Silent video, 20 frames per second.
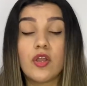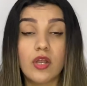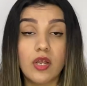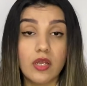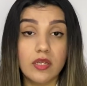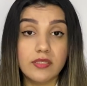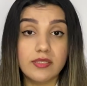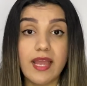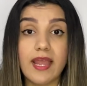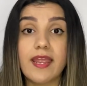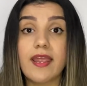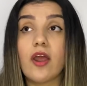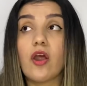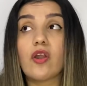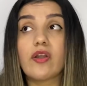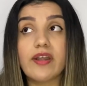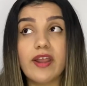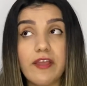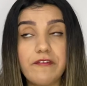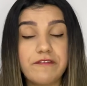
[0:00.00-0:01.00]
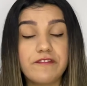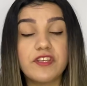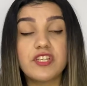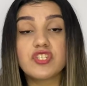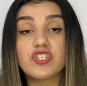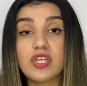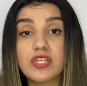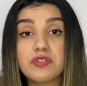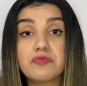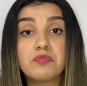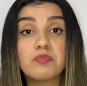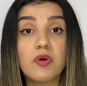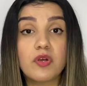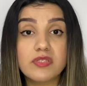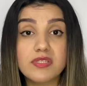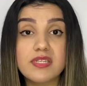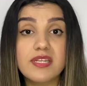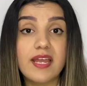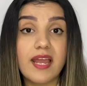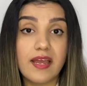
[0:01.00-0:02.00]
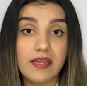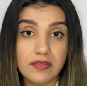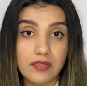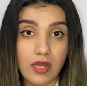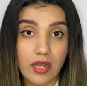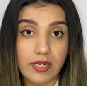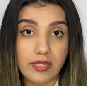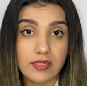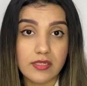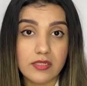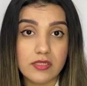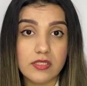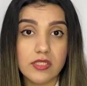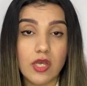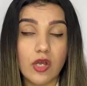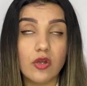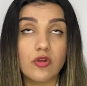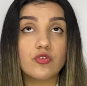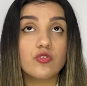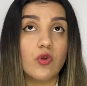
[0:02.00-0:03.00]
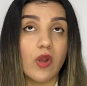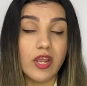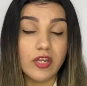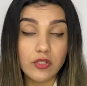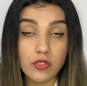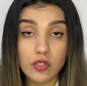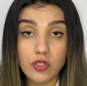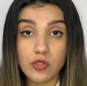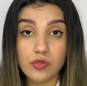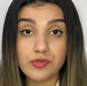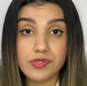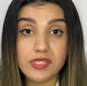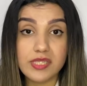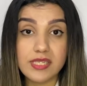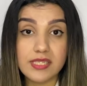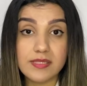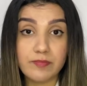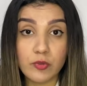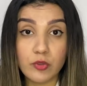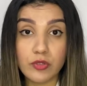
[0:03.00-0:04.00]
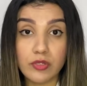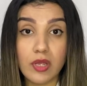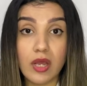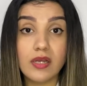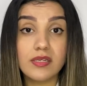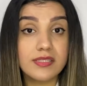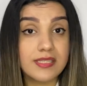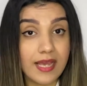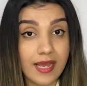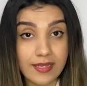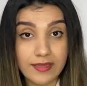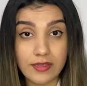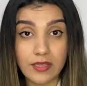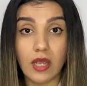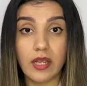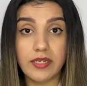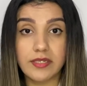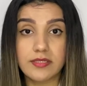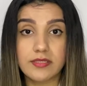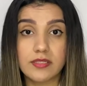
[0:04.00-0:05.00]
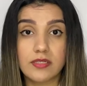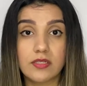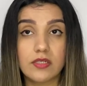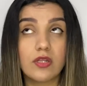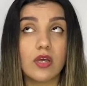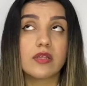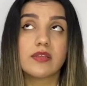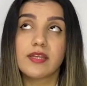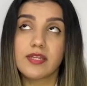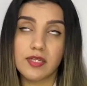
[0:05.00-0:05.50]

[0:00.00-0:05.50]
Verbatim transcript: they are efficient mostly at night, so try to use these products at night, not in the